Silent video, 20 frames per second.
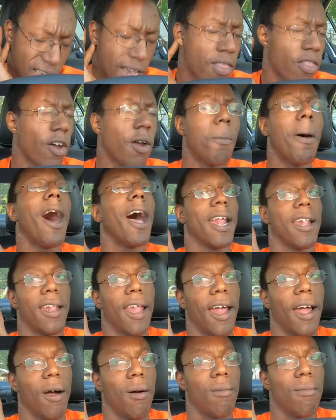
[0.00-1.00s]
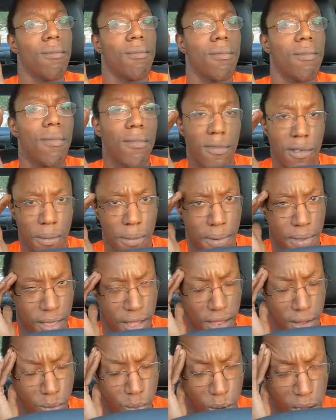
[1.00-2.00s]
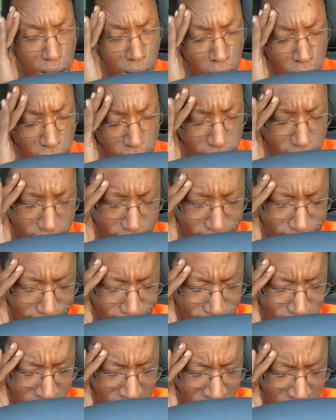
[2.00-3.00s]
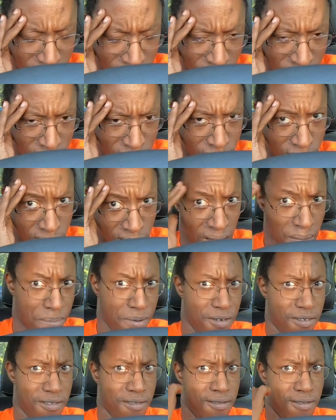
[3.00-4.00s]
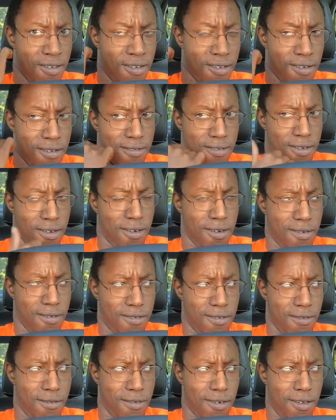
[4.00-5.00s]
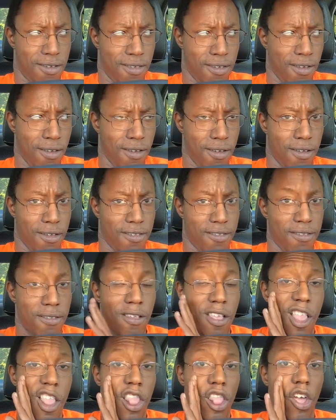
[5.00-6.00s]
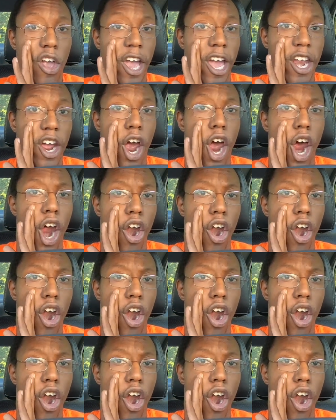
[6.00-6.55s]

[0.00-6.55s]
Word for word: in their mind now. I'm thinking, well, that person isn't going to do anything because look at her.